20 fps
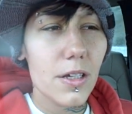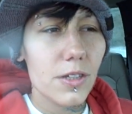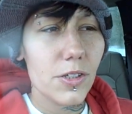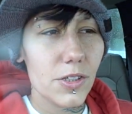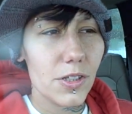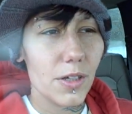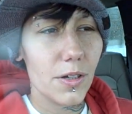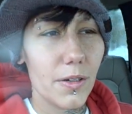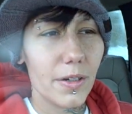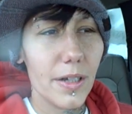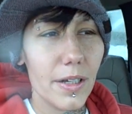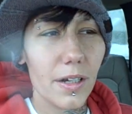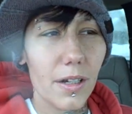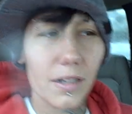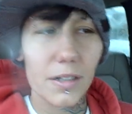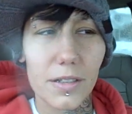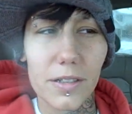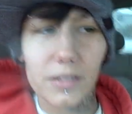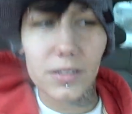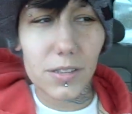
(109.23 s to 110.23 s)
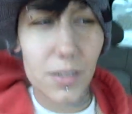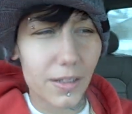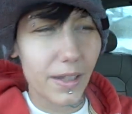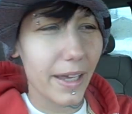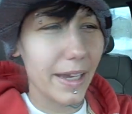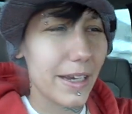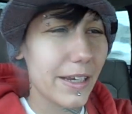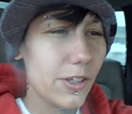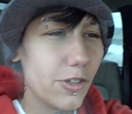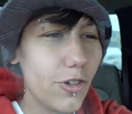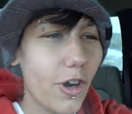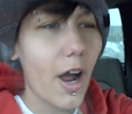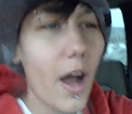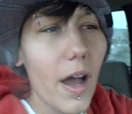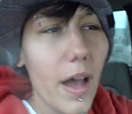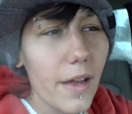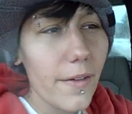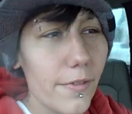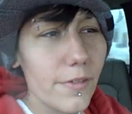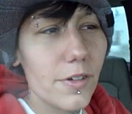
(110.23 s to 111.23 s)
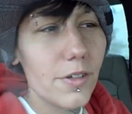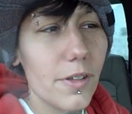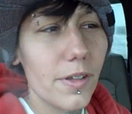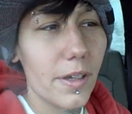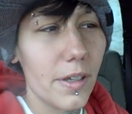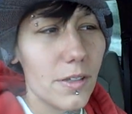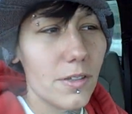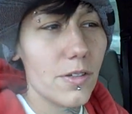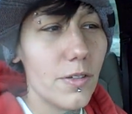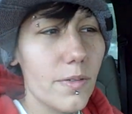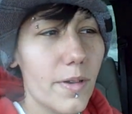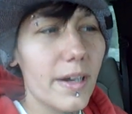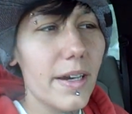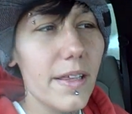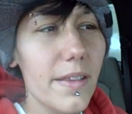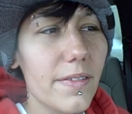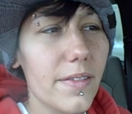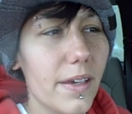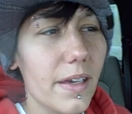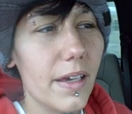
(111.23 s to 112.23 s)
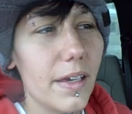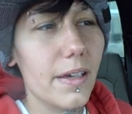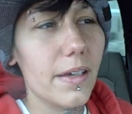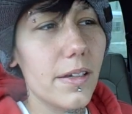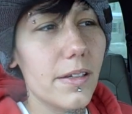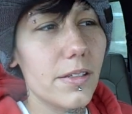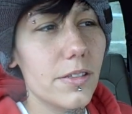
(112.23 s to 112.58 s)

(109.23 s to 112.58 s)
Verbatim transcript: So, hurts to like drive or like do anything.